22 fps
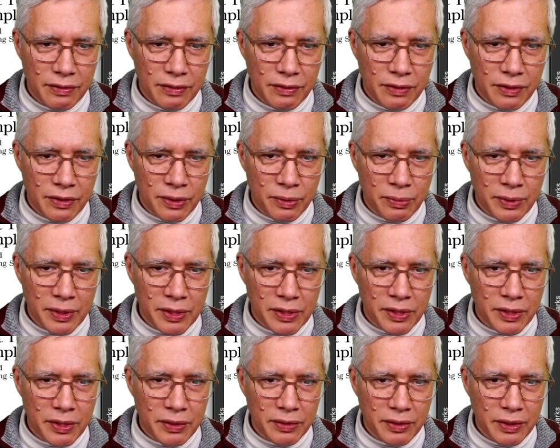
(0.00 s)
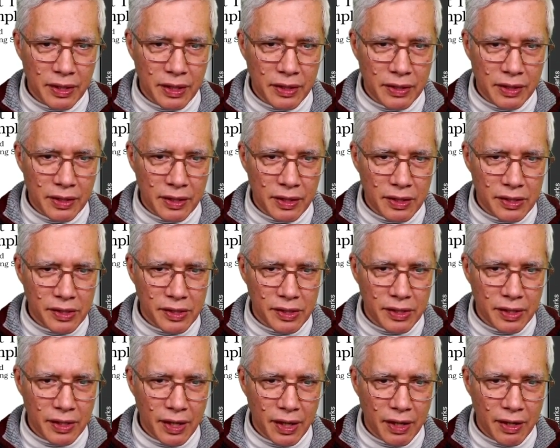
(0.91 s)
Do we still need
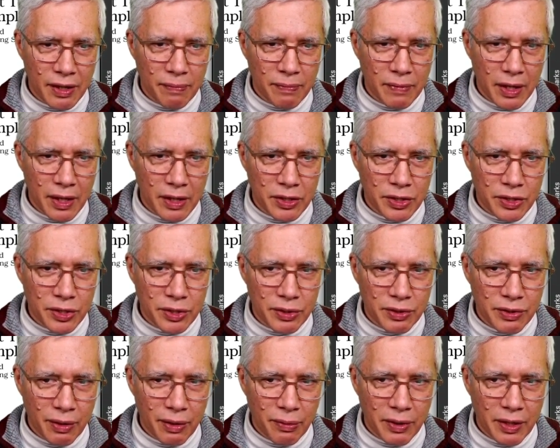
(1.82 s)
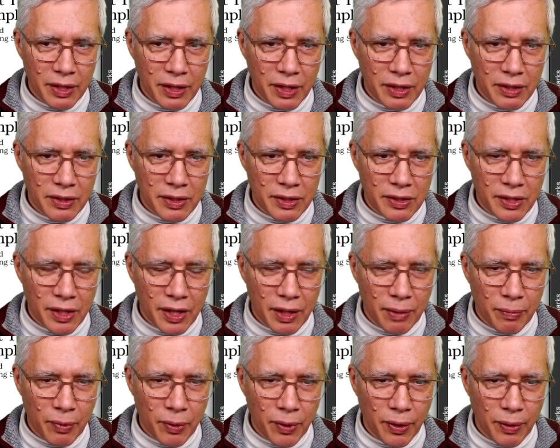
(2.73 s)
this? I'm not sure that we need this
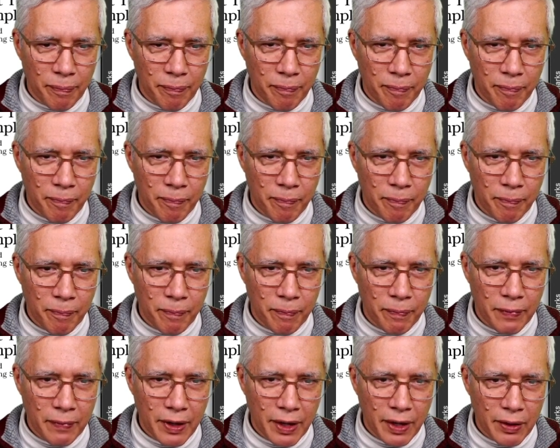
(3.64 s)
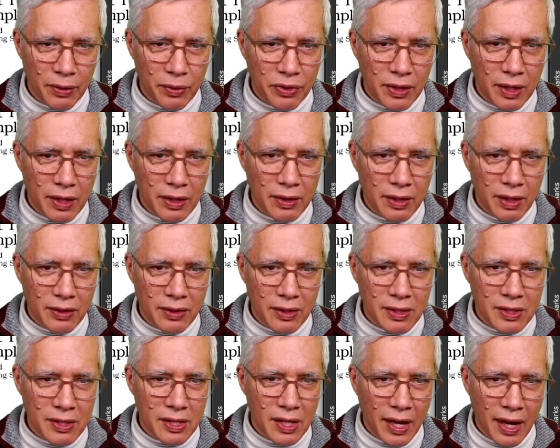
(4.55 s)
anymore. I don't think that
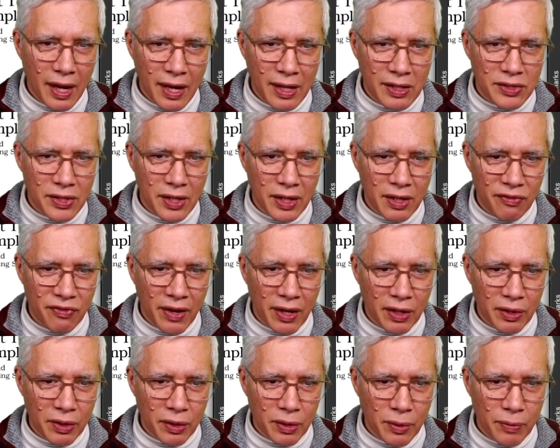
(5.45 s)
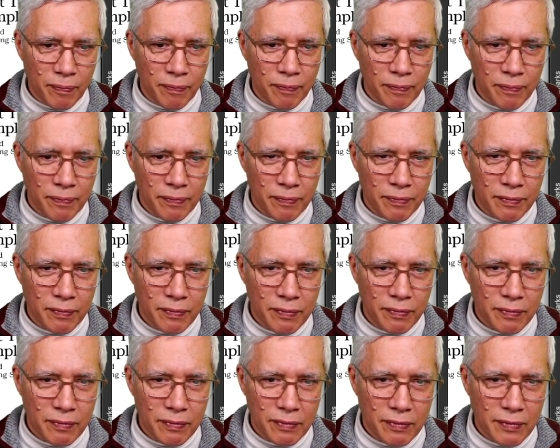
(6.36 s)
this adds any value.
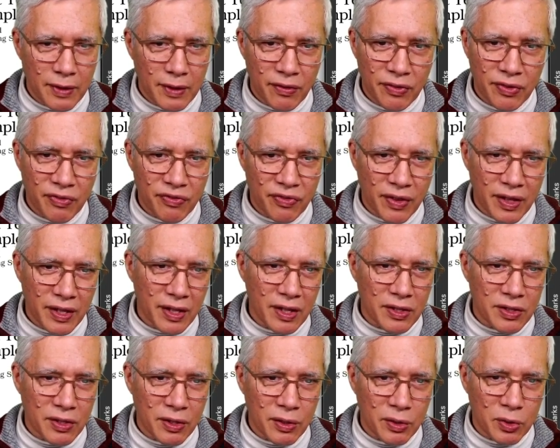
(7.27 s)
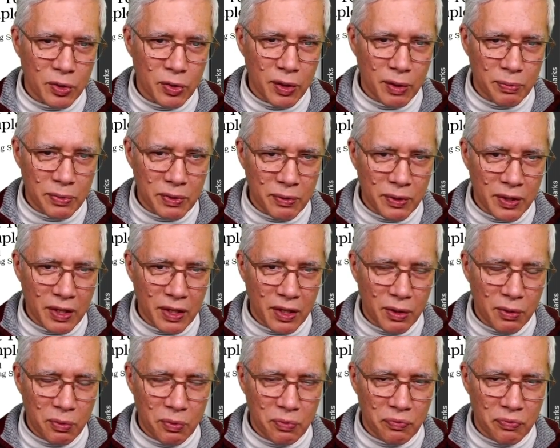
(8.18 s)
If the friend has no trips, and we
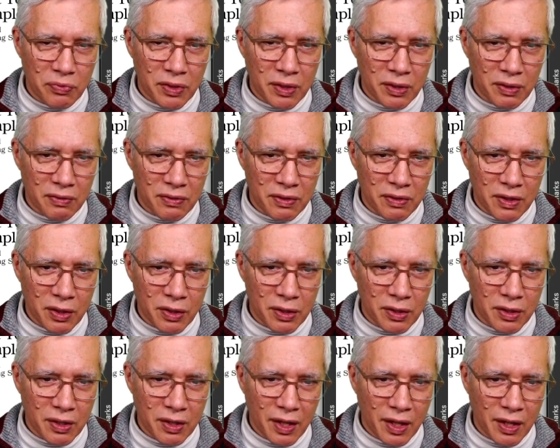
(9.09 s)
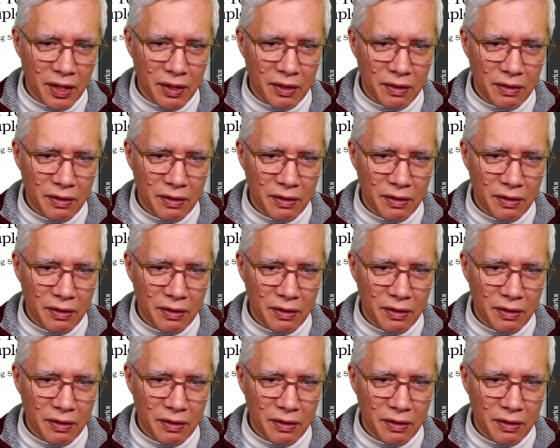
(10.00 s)
know you're going to get,